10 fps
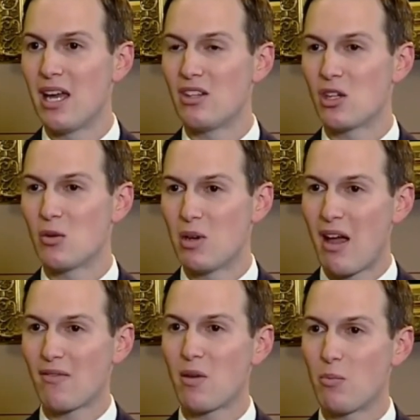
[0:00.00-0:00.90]
And so we
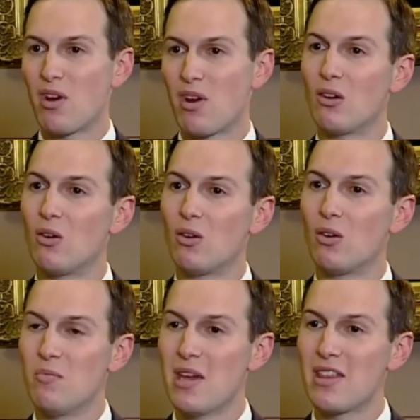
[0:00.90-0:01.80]
have to break
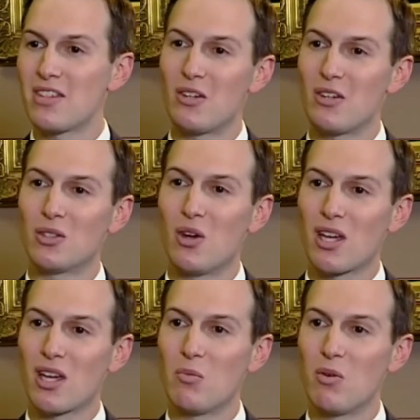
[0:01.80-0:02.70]
old myths and old
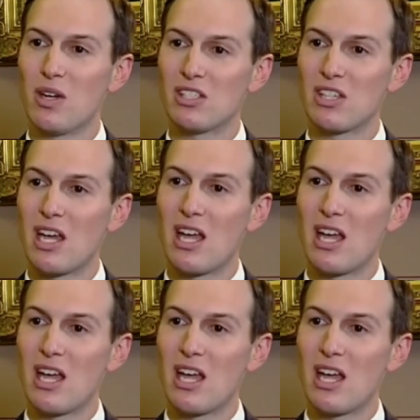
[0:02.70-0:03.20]
talking points,